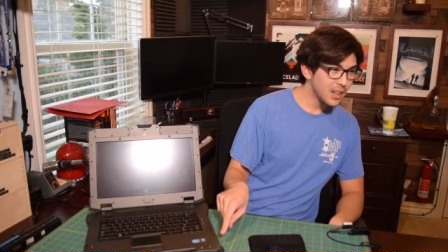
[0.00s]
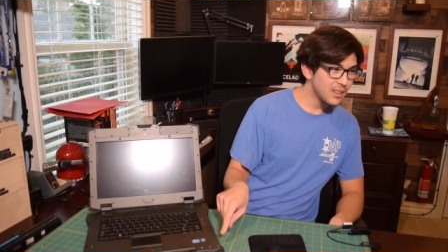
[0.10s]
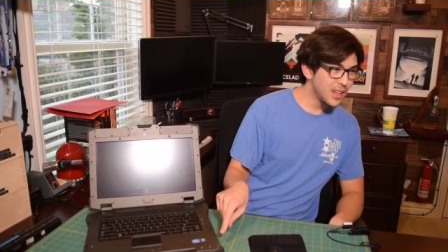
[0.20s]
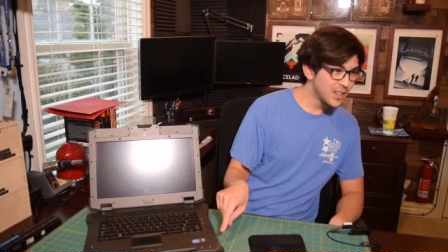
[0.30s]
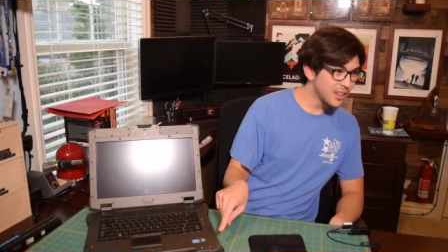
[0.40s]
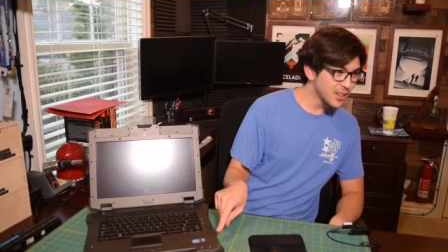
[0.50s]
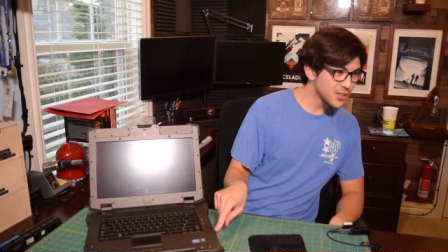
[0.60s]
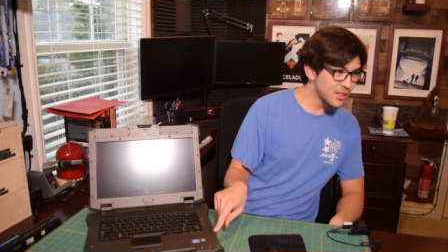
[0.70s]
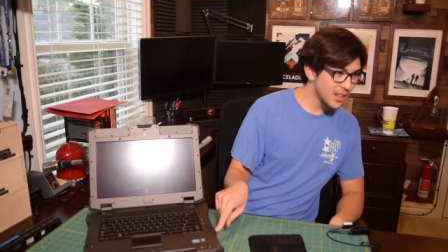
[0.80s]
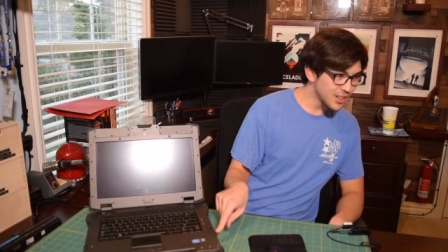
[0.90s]
and they
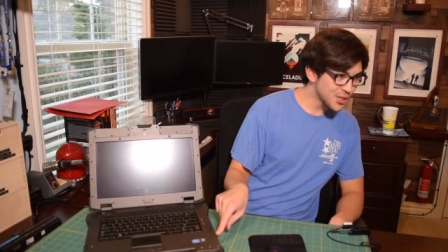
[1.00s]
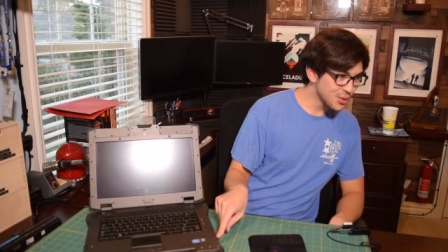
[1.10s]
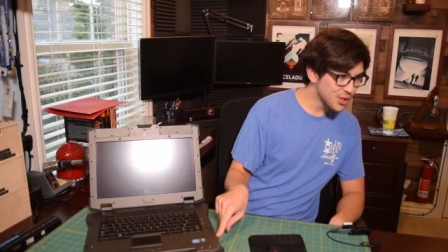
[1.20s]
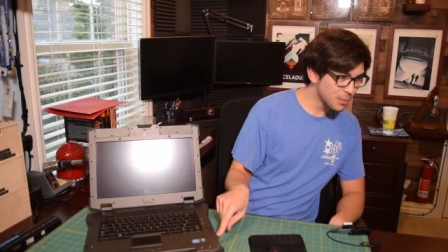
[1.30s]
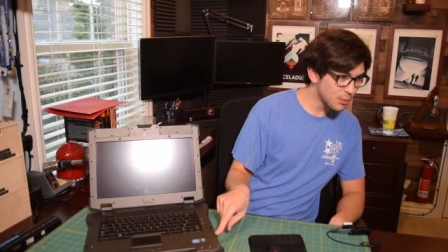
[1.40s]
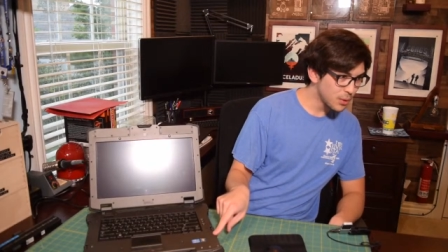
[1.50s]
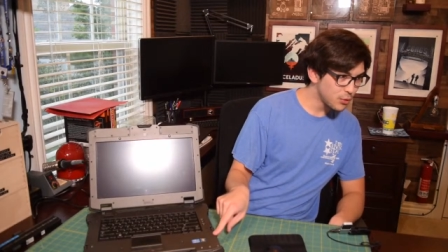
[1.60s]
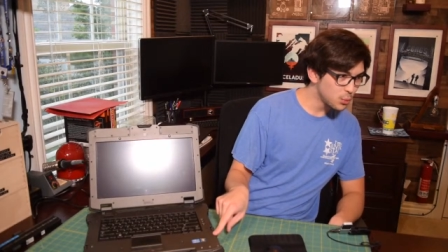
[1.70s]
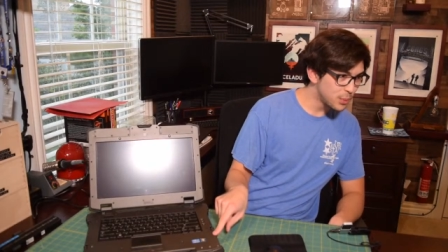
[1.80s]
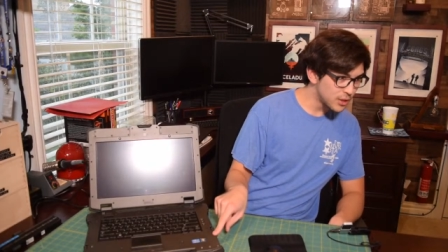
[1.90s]
also they also shipped
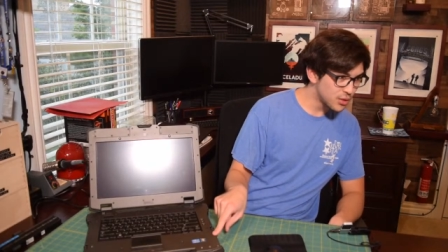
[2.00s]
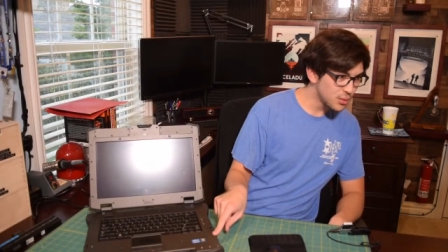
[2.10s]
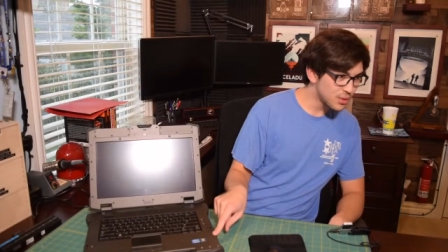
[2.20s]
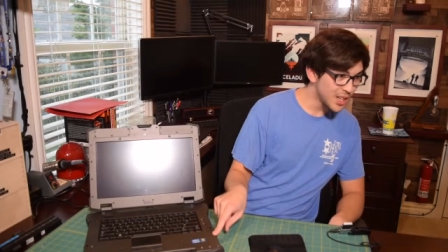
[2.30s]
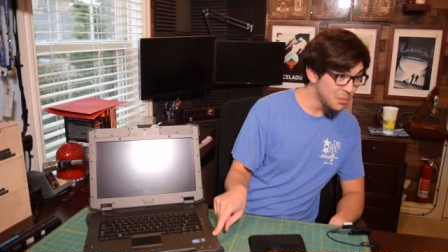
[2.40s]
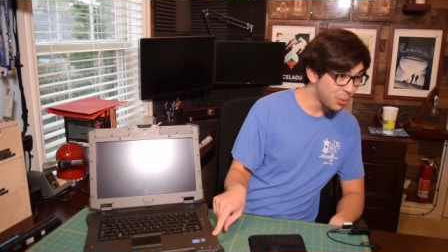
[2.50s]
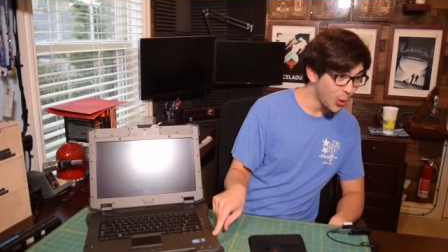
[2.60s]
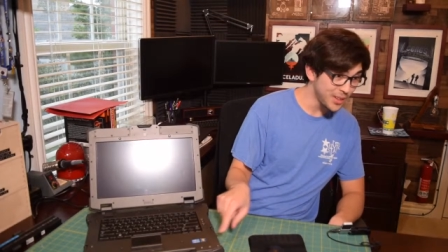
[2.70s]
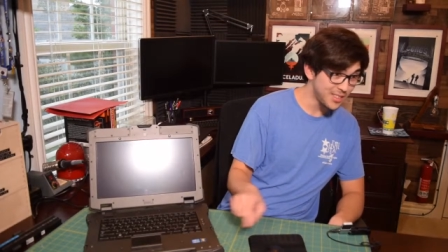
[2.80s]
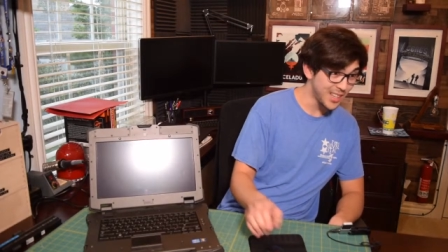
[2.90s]
with Ubuntu
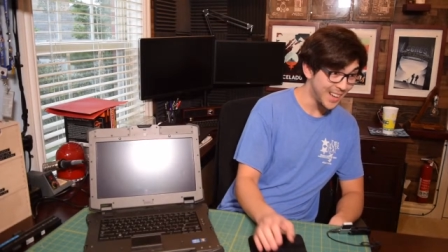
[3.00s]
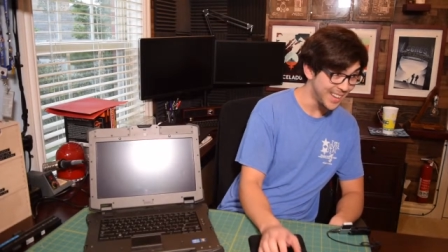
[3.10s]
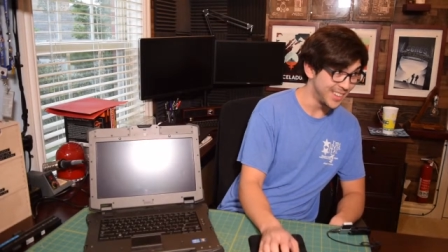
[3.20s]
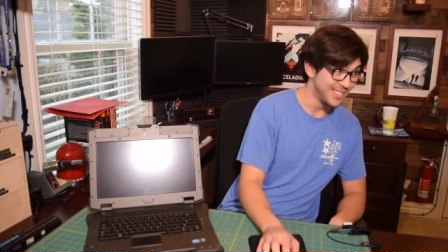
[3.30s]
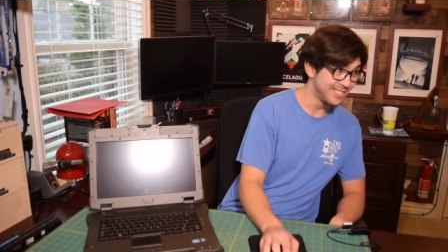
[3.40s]
10.10.